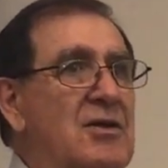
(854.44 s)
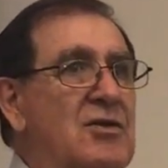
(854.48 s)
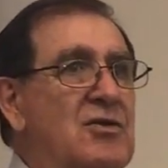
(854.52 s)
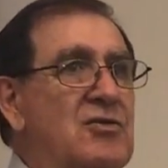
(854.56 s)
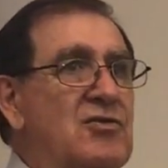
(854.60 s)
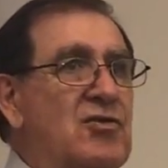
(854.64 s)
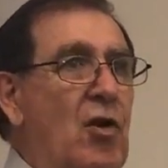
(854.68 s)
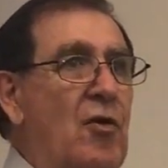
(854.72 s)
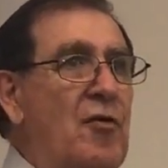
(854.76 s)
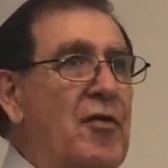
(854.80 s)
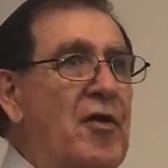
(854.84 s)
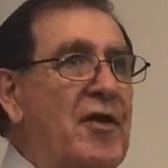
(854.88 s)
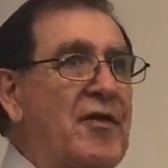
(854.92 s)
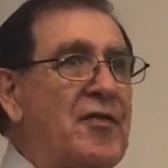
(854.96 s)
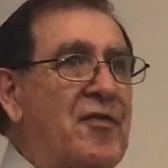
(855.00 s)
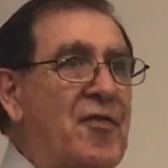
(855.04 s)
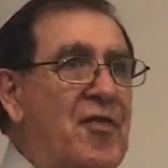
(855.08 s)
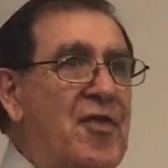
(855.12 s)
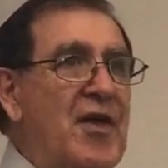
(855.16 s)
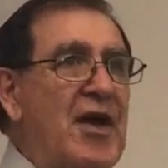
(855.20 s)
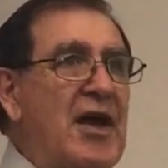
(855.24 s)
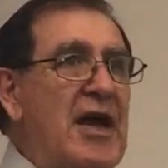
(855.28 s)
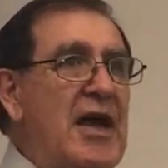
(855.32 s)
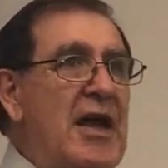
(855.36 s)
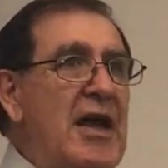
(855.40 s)
so that
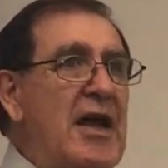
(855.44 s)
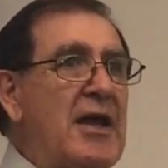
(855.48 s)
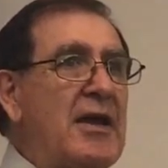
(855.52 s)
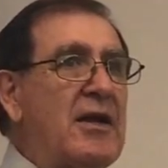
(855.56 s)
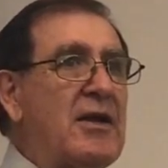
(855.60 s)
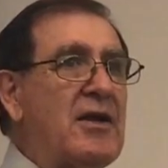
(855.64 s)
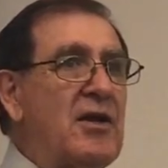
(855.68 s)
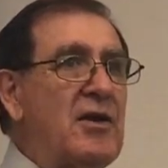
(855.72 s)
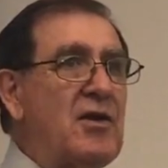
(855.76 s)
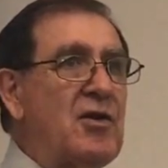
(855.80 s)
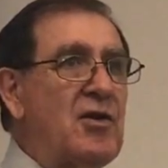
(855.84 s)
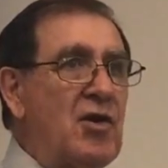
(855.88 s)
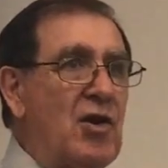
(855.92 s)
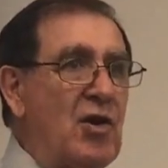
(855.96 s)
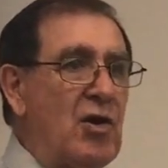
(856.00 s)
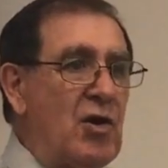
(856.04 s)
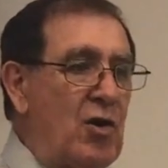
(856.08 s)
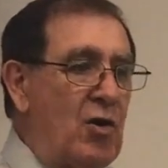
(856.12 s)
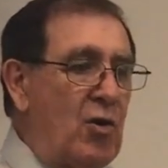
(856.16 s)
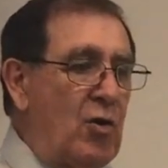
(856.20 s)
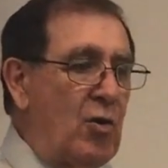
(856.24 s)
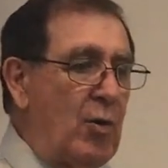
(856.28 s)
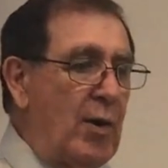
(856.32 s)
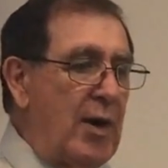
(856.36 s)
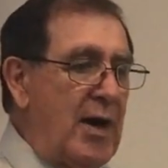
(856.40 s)
they can
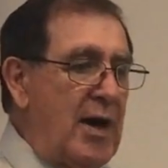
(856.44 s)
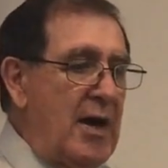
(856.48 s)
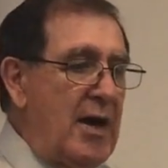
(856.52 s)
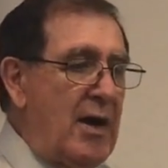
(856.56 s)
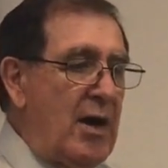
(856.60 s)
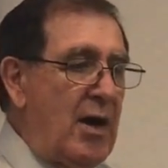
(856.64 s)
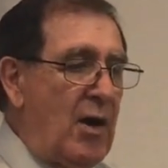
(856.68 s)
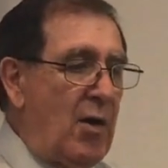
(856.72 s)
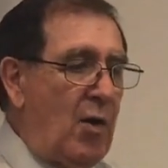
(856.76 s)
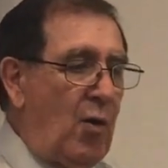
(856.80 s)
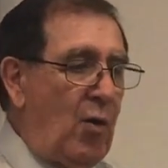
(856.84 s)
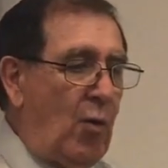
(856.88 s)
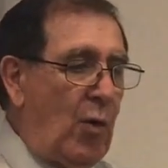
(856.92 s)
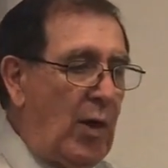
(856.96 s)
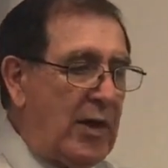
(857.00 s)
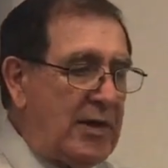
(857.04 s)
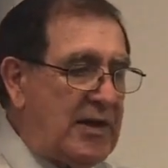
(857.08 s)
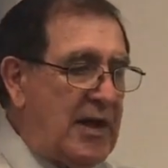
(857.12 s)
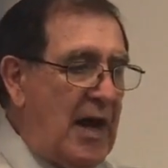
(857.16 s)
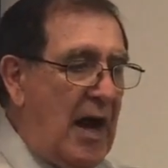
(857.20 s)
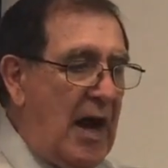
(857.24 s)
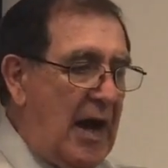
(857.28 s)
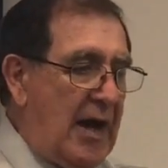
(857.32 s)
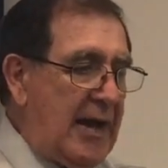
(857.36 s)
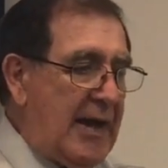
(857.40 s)
know what
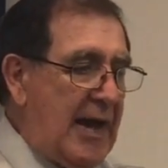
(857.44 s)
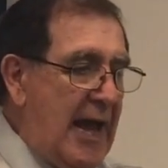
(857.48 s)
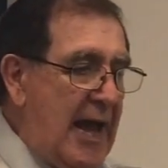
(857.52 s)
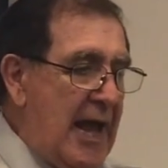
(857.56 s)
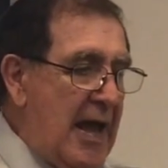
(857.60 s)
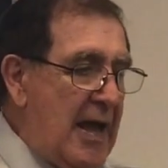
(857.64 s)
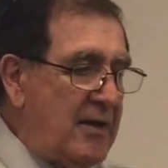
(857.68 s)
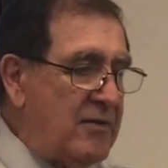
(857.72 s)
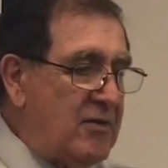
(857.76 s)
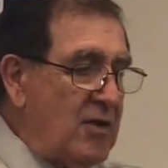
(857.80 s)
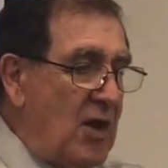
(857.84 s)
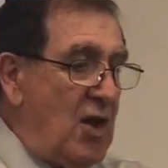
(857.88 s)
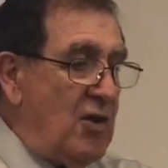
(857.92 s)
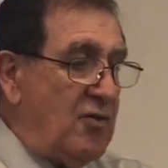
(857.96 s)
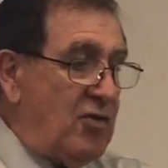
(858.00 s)
God has.